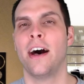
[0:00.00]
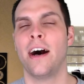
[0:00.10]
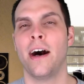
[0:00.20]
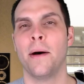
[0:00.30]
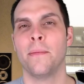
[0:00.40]

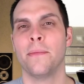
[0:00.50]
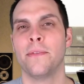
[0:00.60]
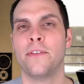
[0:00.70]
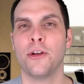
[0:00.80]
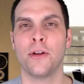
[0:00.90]
Um,
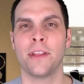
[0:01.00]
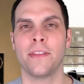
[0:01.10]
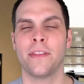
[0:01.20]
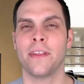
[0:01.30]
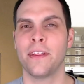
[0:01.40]

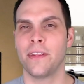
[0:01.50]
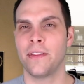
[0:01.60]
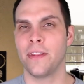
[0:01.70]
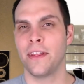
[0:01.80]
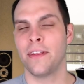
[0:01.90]
during
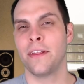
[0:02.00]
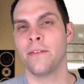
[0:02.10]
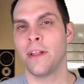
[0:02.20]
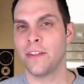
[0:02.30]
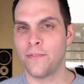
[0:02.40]
in the in,